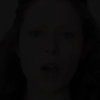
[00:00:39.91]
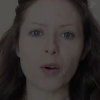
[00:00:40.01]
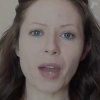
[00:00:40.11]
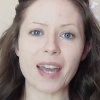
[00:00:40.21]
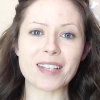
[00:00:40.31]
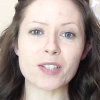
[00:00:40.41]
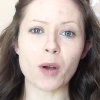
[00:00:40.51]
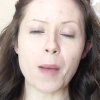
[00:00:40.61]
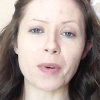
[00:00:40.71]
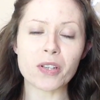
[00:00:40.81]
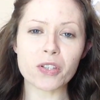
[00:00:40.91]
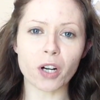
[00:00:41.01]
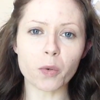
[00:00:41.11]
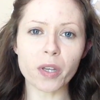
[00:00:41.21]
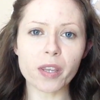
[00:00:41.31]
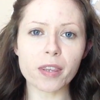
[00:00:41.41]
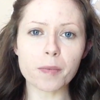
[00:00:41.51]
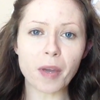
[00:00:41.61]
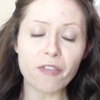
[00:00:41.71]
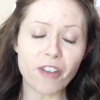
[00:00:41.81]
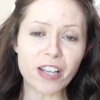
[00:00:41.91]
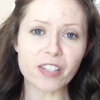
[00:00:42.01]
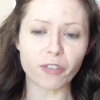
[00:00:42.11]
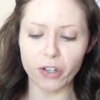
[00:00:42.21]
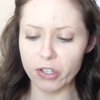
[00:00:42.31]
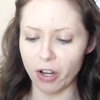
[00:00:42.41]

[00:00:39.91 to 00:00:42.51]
Okay, so I'm going to start with my face first,